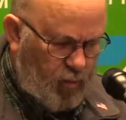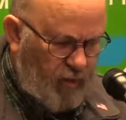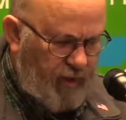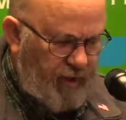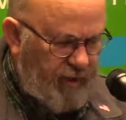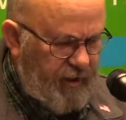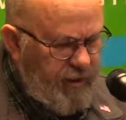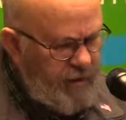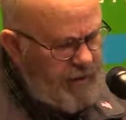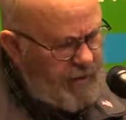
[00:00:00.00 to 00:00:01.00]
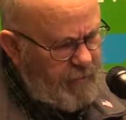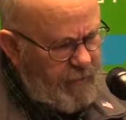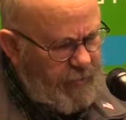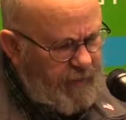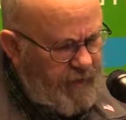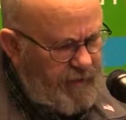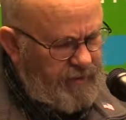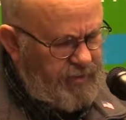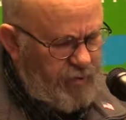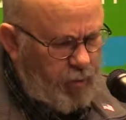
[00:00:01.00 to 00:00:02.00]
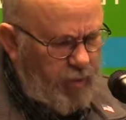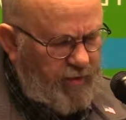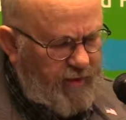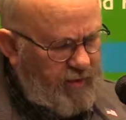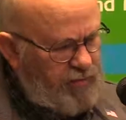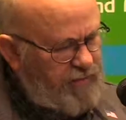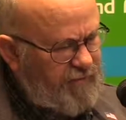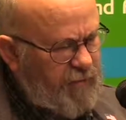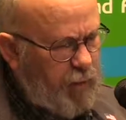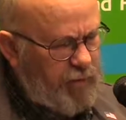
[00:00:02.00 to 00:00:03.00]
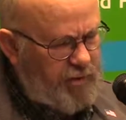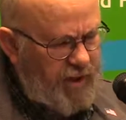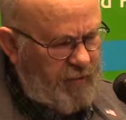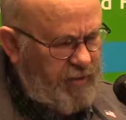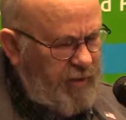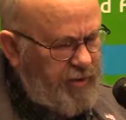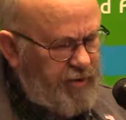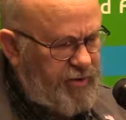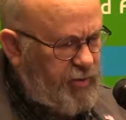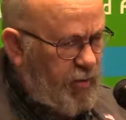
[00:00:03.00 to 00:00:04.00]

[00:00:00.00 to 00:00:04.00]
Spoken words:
180. And so with those 4 combinations,